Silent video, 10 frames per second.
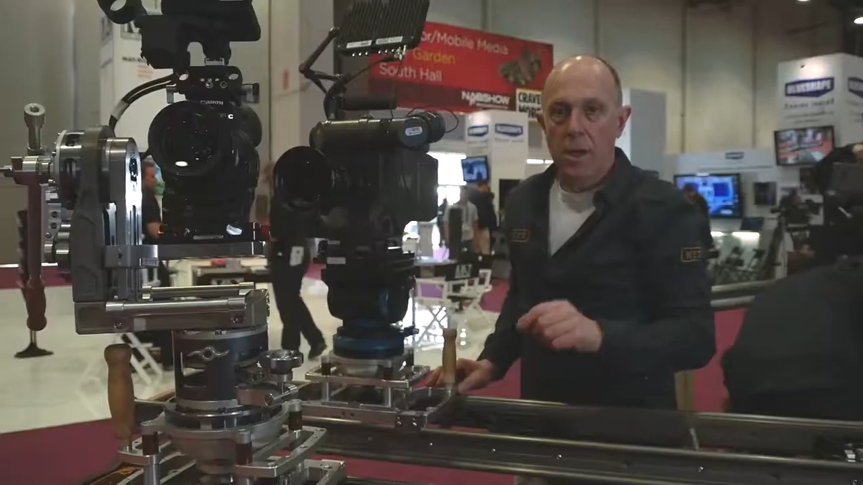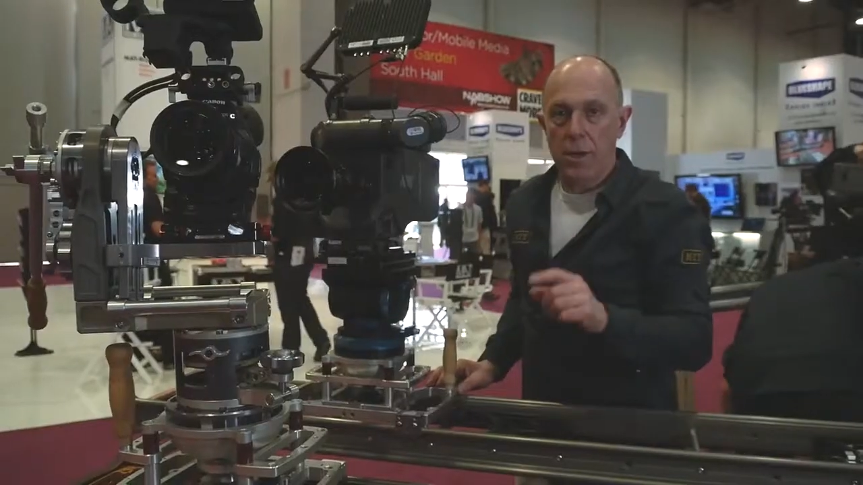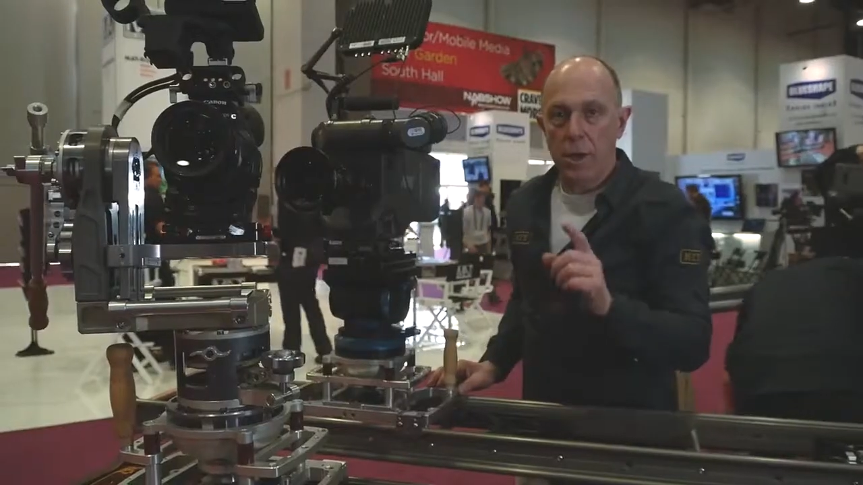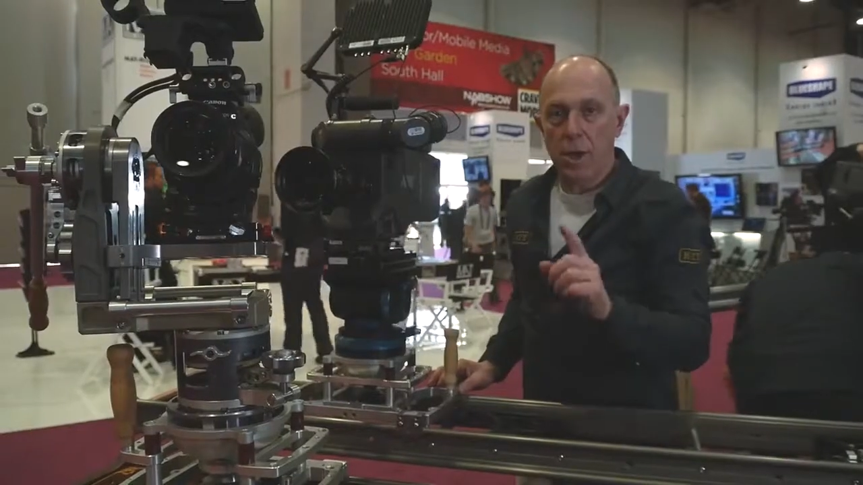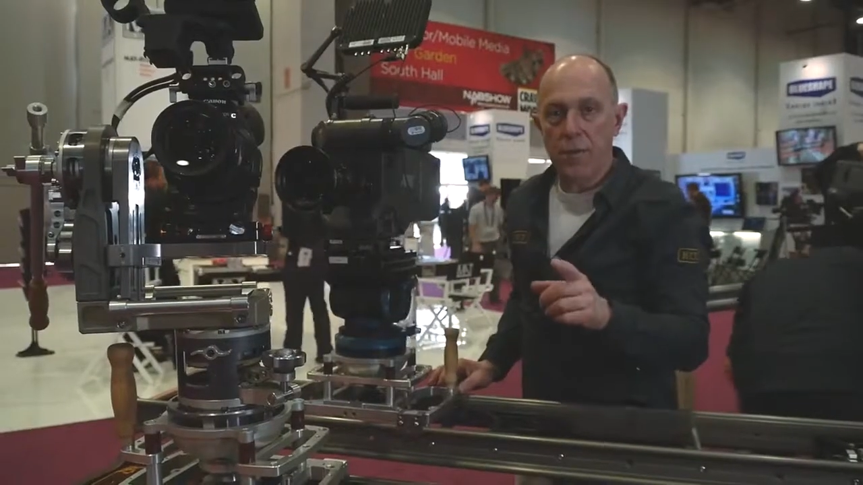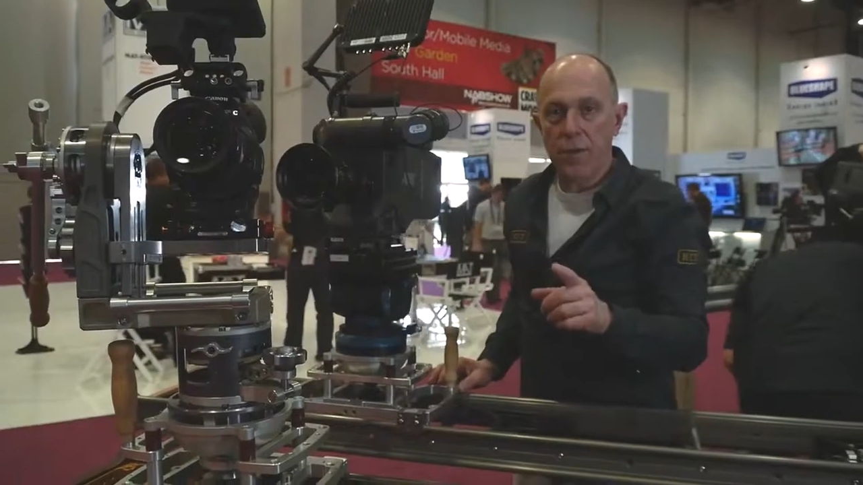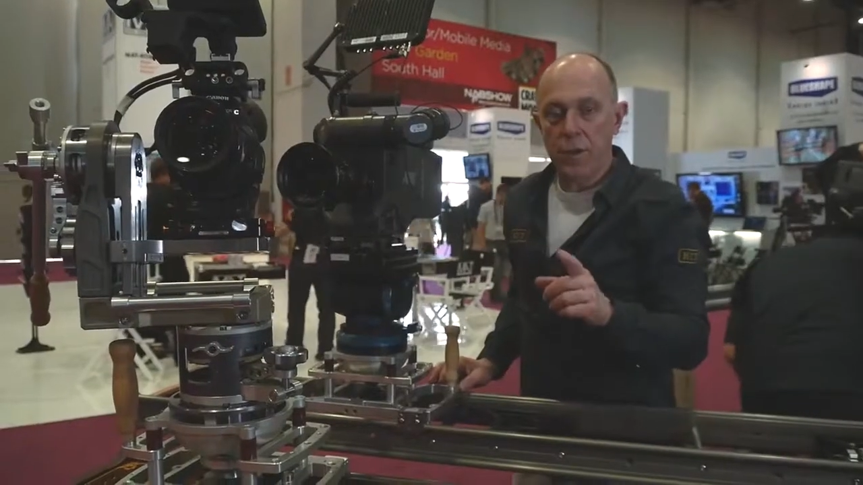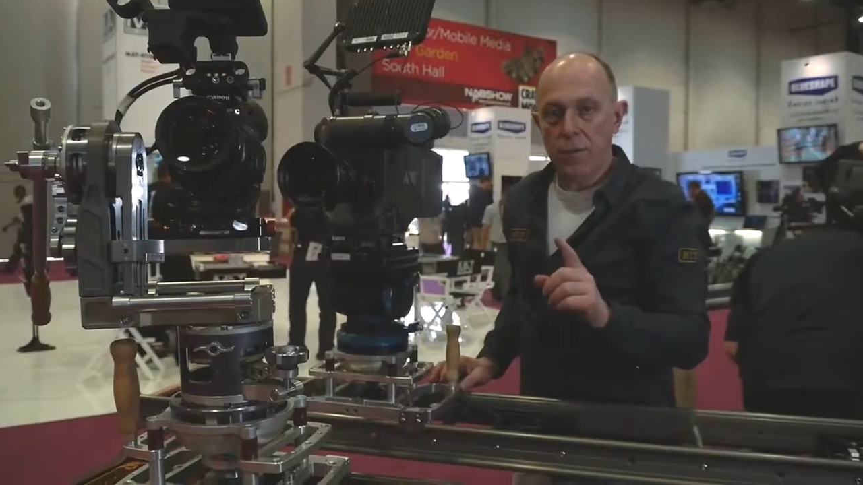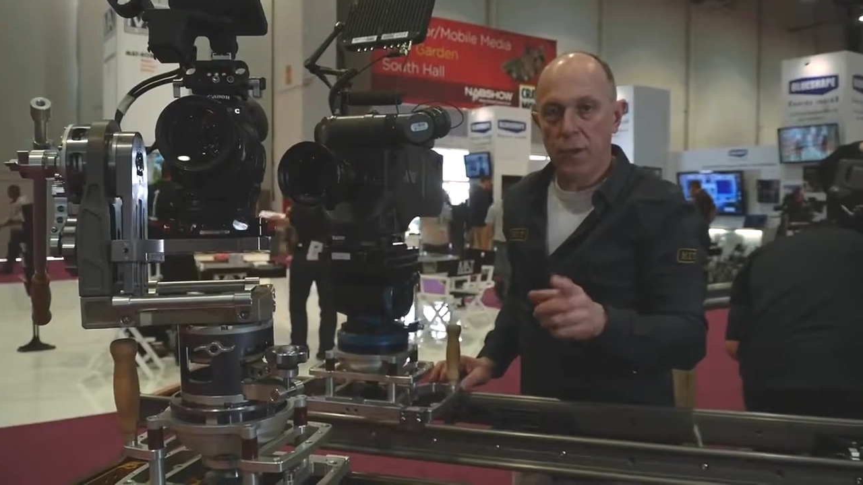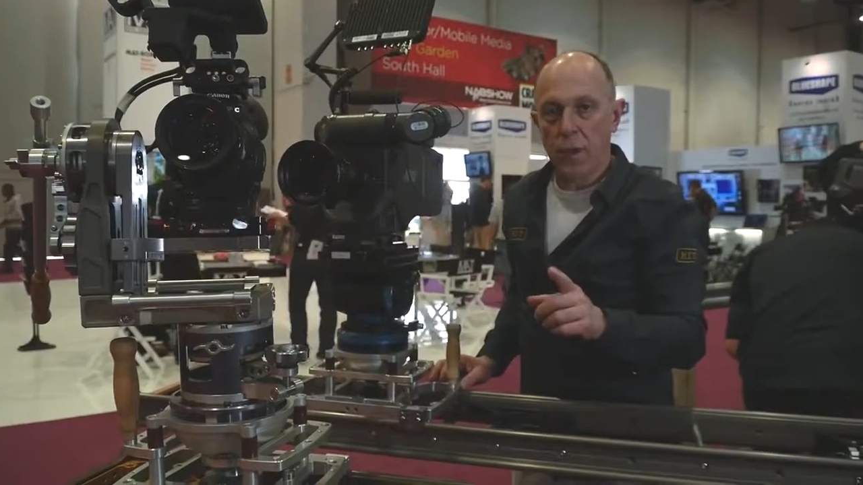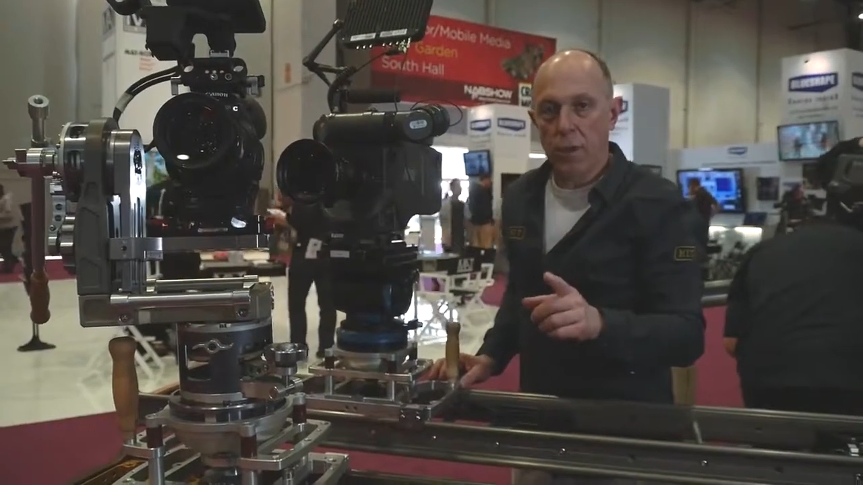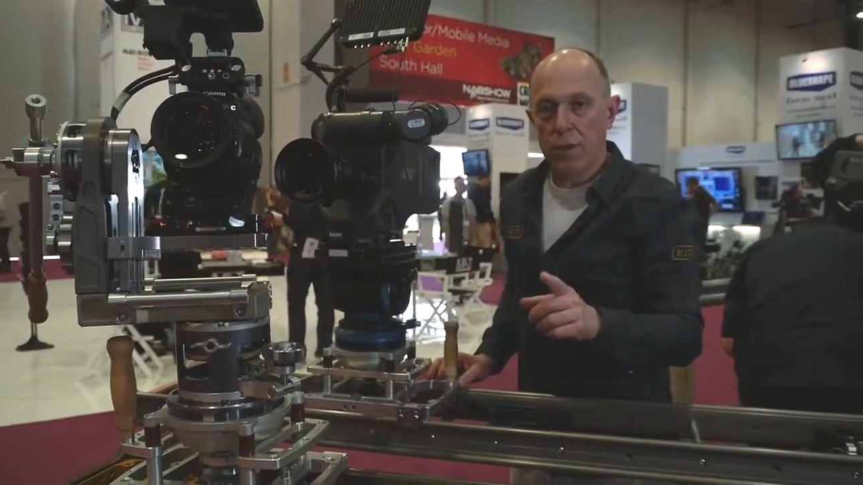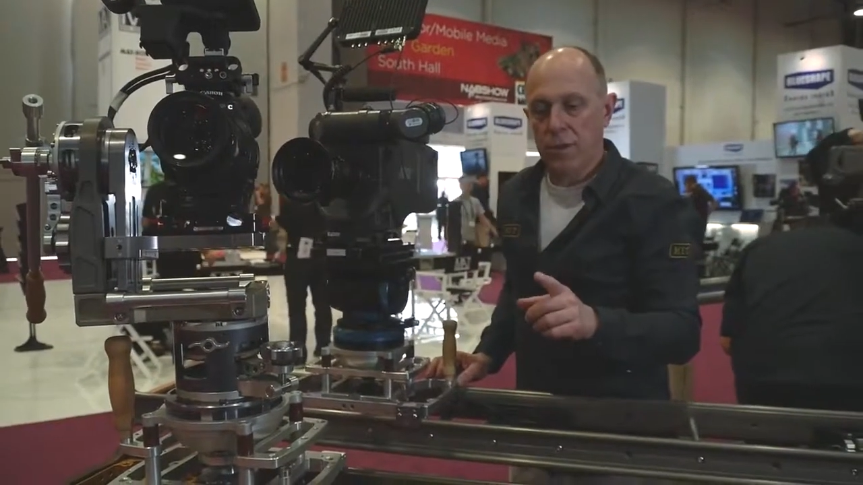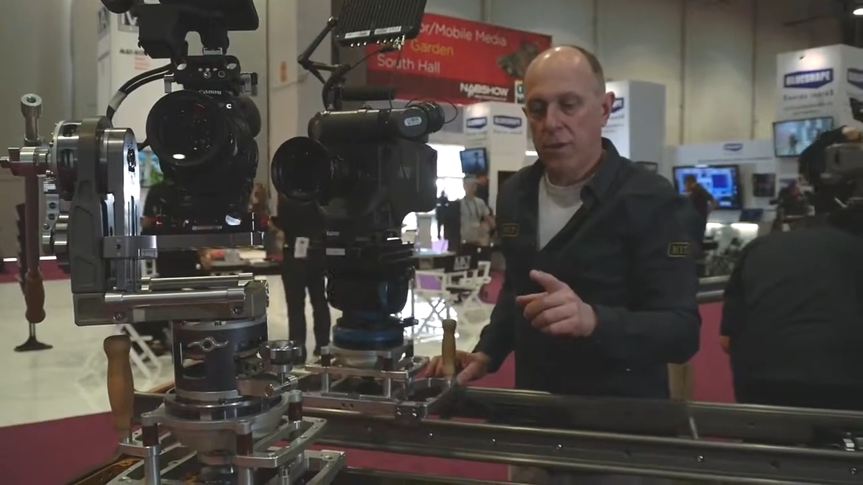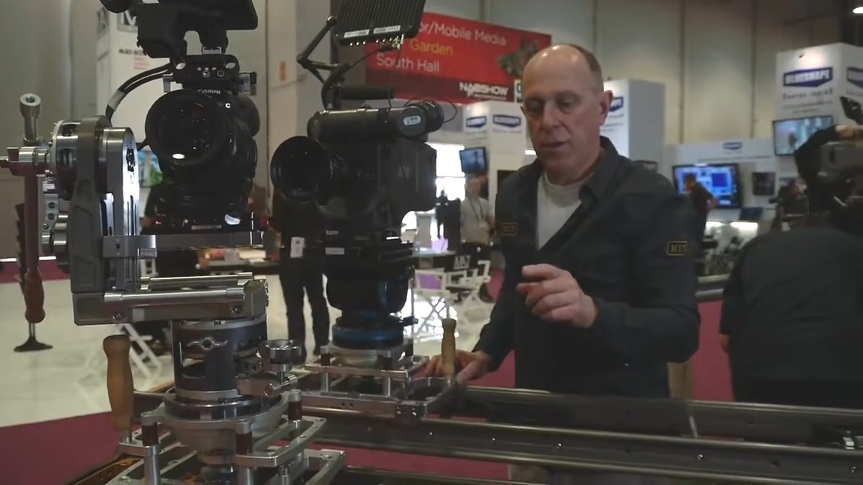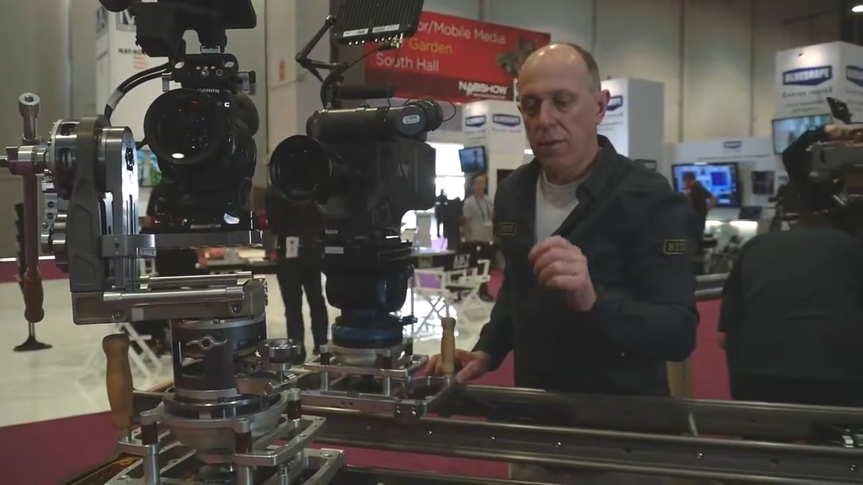An often overlooked,